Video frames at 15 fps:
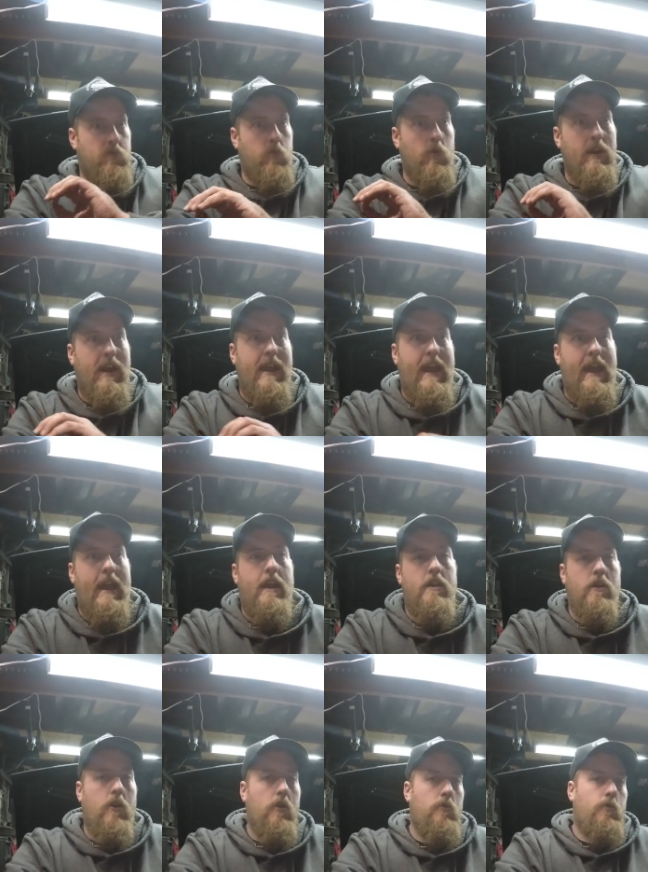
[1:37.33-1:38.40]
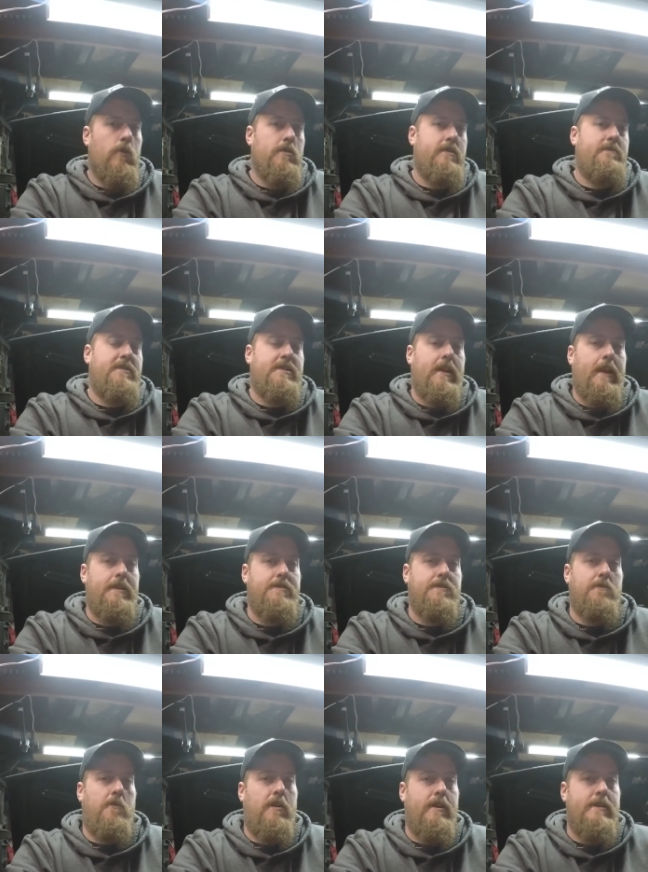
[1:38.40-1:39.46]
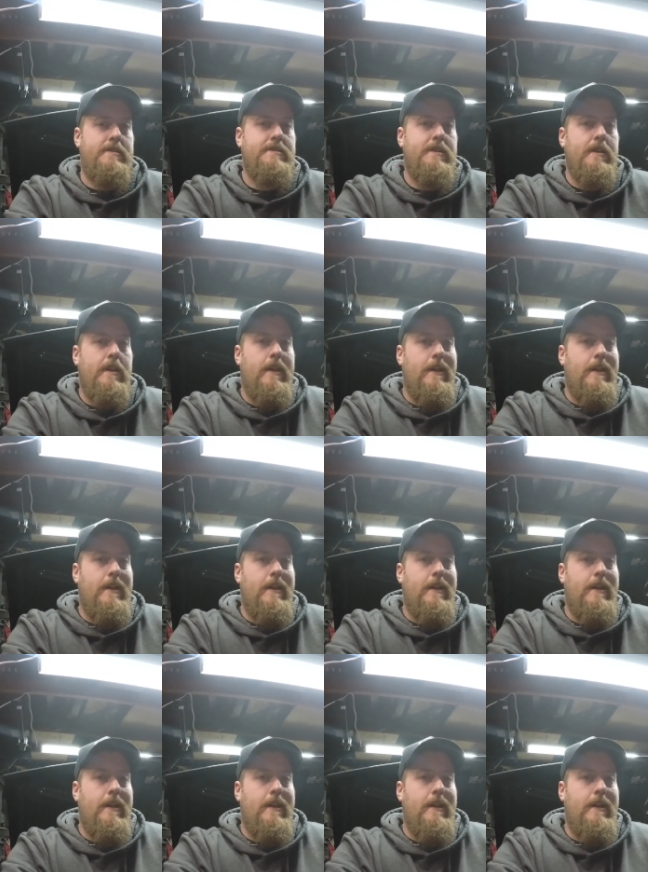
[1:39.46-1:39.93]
what I had hardware limitation wise,